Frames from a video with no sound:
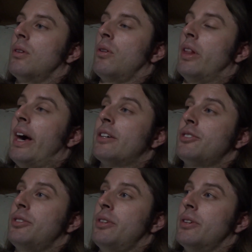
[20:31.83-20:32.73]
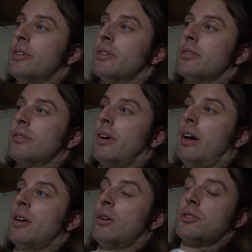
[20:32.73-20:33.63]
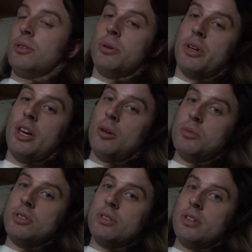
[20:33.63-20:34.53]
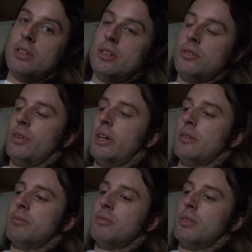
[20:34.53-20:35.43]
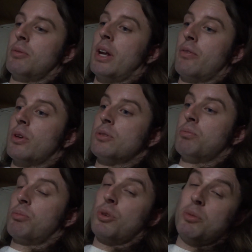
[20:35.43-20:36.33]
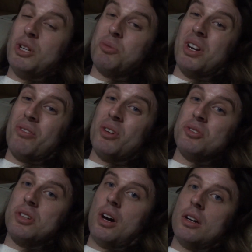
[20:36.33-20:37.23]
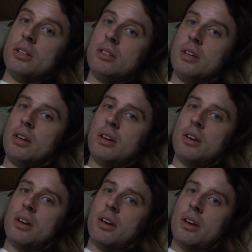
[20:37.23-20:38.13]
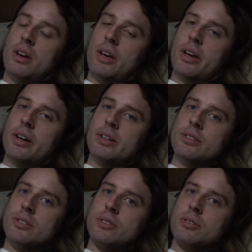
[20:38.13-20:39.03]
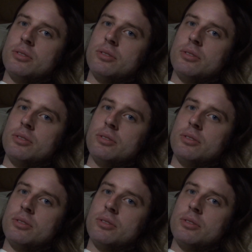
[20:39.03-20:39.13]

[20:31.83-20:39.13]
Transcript: last year I also camped in this van when I first got it, and